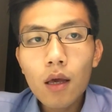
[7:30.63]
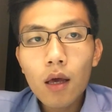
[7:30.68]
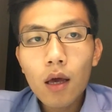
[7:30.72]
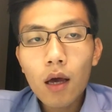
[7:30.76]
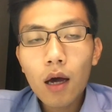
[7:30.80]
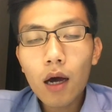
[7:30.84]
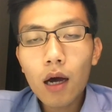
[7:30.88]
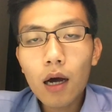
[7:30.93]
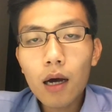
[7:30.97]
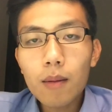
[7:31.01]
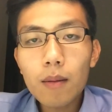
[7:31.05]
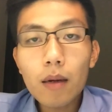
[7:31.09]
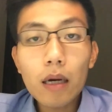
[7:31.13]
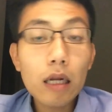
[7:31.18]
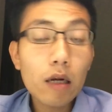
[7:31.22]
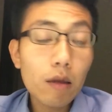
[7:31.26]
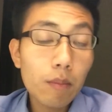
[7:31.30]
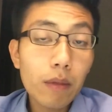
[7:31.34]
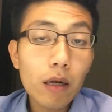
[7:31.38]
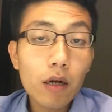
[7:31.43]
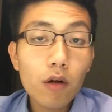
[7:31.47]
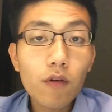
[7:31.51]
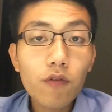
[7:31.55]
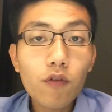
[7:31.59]

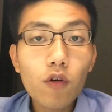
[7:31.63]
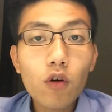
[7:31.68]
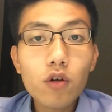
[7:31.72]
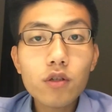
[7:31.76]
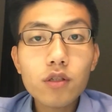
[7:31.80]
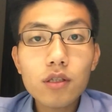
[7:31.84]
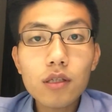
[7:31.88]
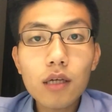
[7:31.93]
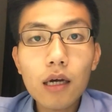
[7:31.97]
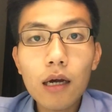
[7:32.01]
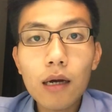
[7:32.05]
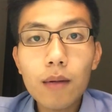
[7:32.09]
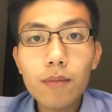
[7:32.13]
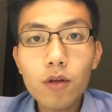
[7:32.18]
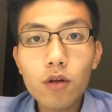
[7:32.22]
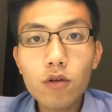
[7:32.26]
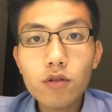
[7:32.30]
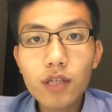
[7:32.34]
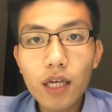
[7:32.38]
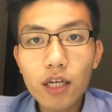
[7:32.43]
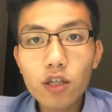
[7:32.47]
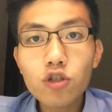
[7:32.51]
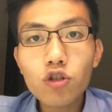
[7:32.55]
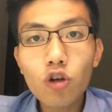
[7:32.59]
But of course,
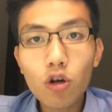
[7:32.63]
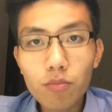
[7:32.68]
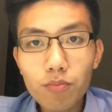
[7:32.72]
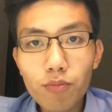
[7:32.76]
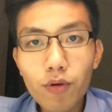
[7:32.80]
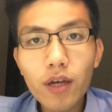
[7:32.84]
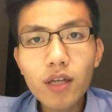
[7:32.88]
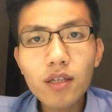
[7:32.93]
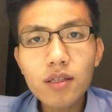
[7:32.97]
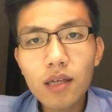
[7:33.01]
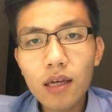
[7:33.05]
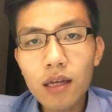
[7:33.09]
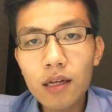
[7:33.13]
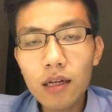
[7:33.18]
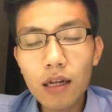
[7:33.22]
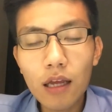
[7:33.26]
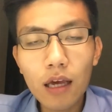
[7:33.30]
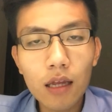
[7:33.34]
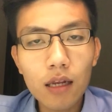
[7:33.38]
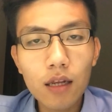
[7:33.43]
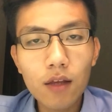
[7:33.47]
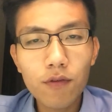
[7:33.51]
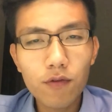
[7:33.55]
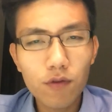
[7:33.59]
take short breaks, and
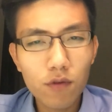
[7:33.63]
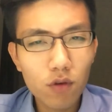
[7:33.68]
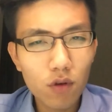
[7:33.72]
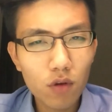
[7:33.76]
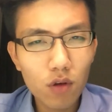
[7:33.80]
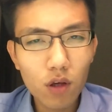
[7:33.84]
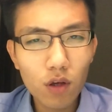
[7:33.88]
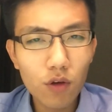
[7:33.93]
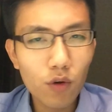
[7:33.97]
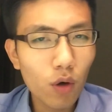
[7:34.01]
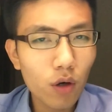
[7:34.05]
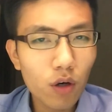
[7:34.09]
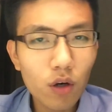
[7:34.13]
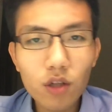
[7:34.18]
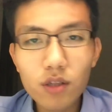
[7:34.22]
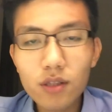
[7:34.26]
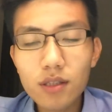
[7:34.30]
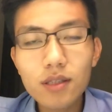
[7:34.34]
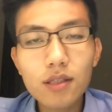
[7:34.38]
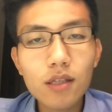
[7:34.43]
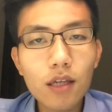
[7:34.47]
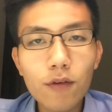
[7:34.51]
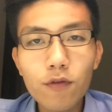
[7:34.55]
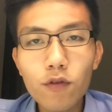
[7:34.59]
if
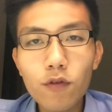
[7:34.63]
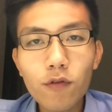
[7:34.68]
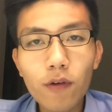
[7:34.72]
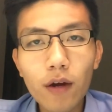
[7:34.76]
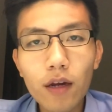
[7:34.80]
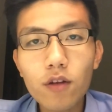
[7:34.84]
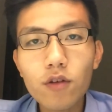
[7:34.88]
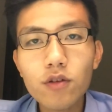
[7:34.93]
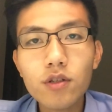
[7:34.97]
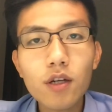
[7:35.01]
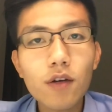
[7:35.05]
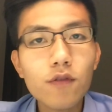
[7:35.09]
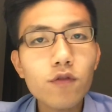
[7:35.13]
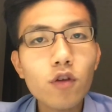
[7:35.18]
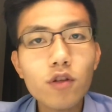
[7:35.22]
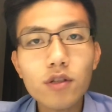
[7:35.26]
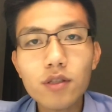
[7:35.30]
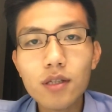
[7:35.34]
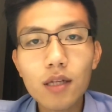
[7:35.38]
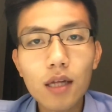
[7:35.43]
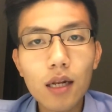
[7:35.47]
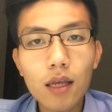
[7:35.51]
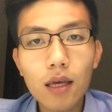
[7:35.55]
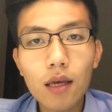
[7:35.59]
you find yourself not
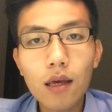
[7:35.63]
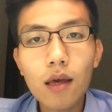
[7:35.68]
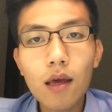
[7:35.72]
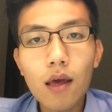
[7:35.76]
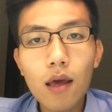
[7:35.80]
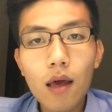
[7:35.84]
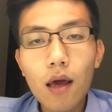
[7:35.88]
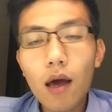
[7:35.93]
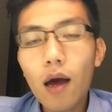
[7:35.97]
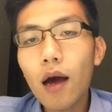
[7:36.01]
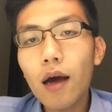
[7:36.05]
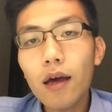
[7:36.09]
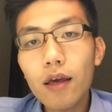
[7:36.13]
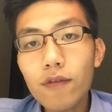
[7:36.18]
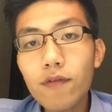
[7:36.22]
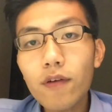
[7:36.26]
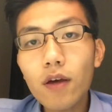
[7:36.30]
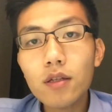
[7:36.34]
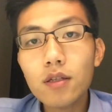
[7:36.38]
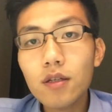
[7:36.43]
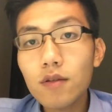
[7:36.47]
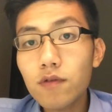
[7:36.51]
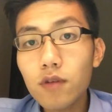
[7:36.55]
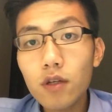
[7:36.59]
studying
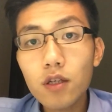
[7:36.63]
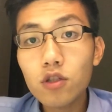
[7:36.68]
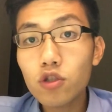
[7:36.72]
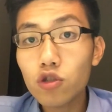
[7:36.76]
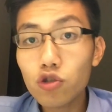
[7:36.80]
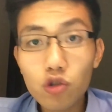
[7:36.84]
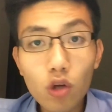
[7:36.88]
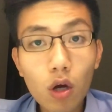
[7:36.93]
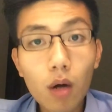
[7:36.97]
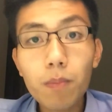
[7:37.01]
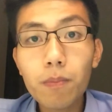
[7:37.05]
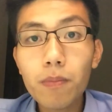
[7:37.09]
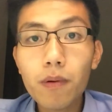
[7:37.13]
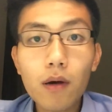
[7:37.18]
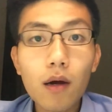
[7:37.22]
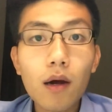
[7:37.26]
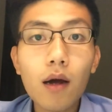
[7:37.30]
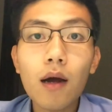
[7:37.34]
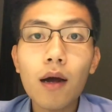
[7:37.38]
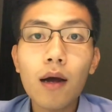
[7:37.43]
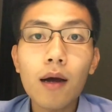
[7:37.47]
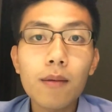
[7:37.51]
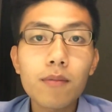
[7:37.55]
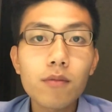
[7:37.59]
effectively, stop,
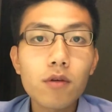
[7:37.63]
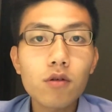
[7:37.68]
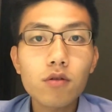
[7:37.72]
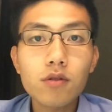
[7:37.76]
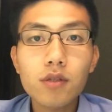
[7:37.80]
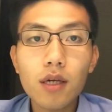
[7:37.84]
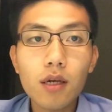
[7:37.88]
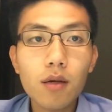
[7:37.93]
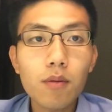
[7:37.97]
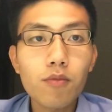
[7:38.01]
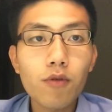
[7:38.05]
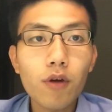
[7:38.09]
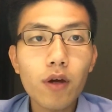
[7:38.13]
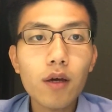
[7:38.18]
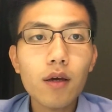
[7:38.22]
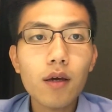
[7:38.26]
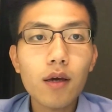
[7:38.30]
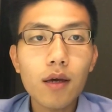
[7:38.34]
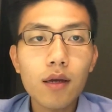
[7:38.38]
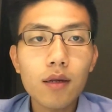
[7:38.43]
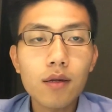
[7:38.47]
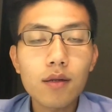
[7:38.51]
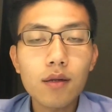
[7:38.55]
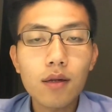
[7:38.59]
take a break
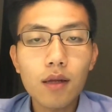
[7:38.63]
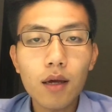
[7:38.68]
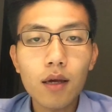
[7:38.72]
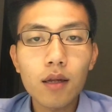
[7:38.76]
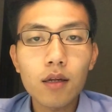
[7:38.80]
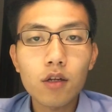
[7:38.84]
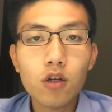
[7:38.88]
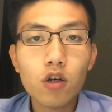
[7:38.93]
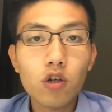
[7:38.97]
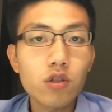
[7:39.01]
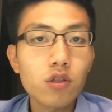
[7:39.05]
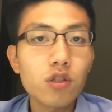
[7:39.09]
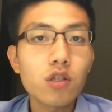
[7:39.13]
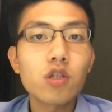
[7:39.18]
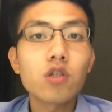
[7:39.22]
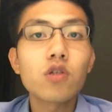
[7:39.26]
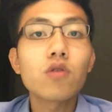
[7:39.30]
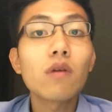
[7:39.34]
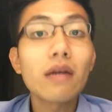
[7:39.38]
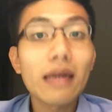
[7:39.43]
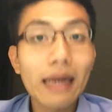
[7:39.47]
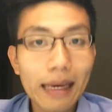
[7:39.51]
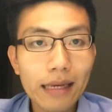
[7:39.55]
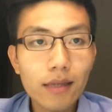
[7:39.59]
and
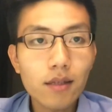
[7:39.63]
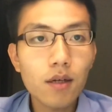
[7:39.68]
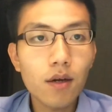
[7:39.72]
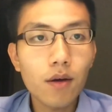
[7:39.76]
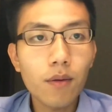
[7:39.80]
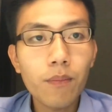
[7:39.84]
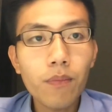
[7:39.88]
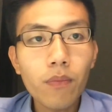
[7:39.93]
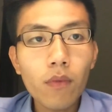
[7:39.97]
continue later.